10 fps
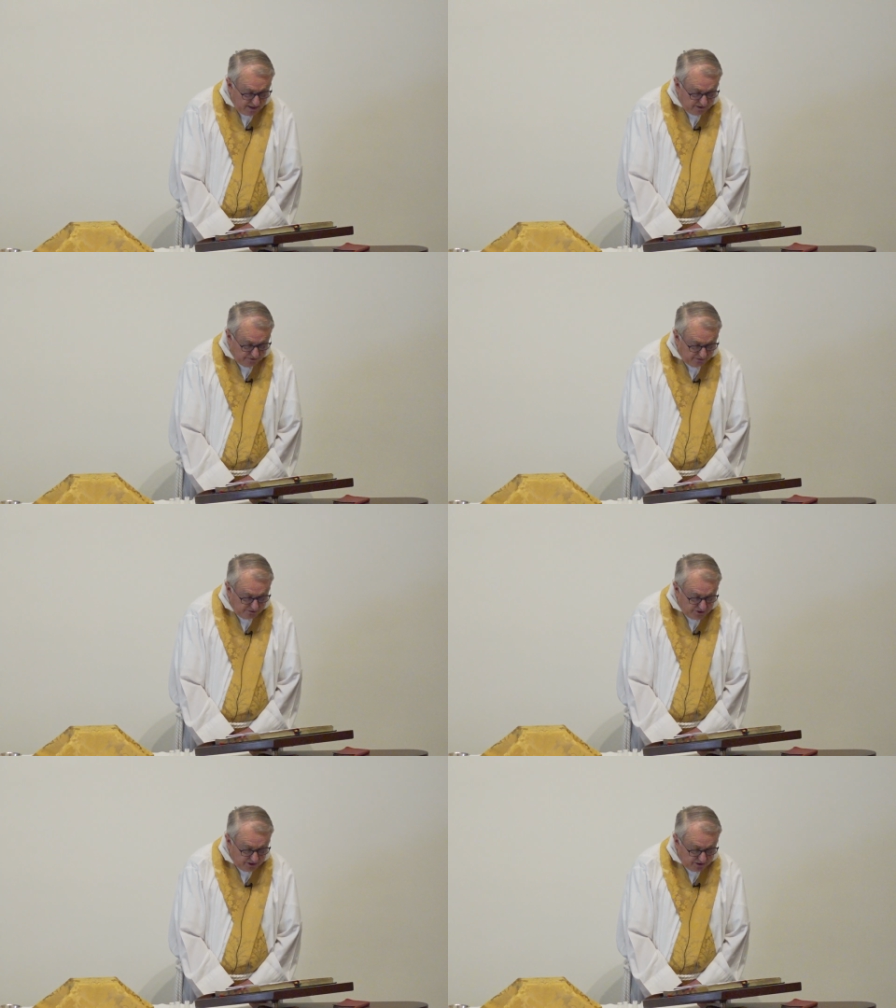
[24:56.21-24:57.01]
Through
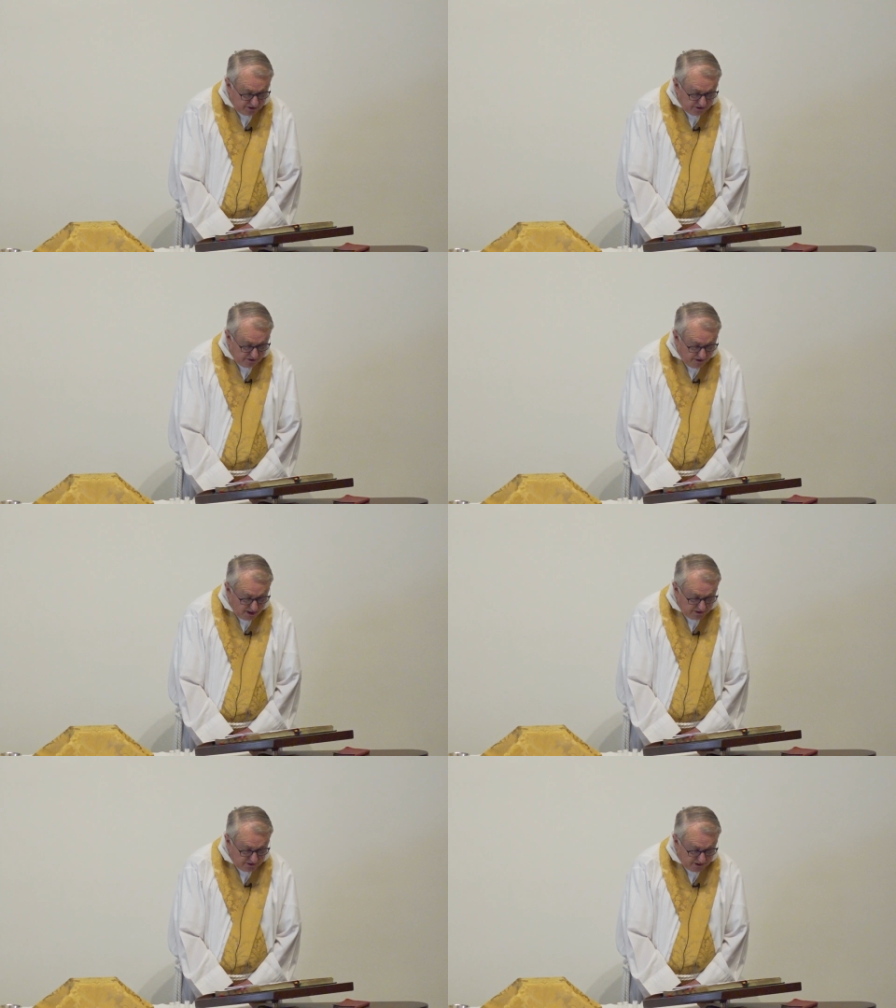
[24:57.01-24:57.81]
Jesus
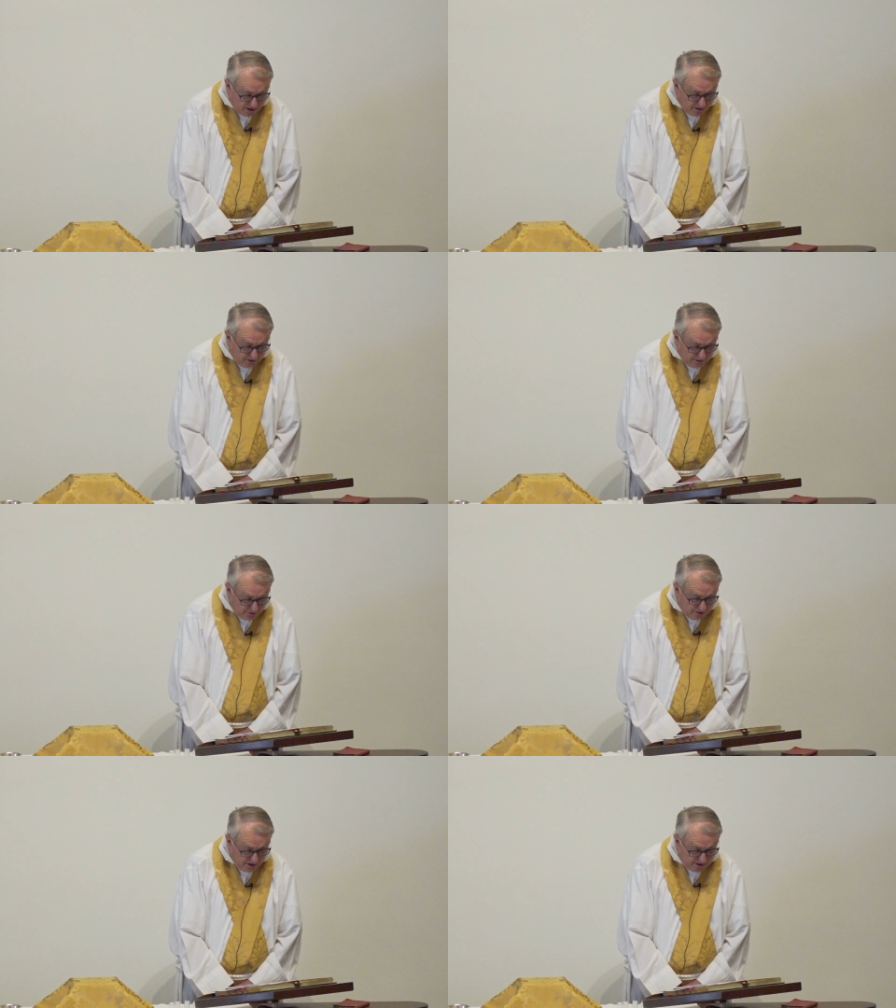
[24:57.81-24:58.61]
Christ our
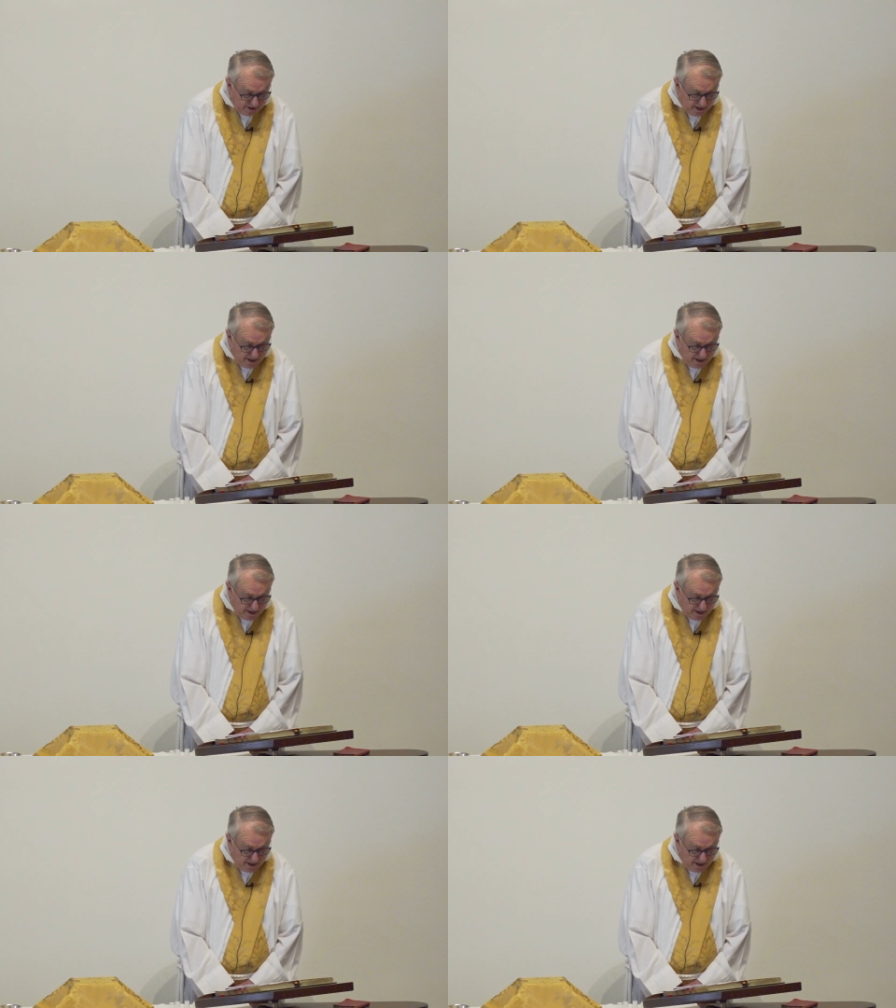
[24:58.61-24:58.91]
Lord.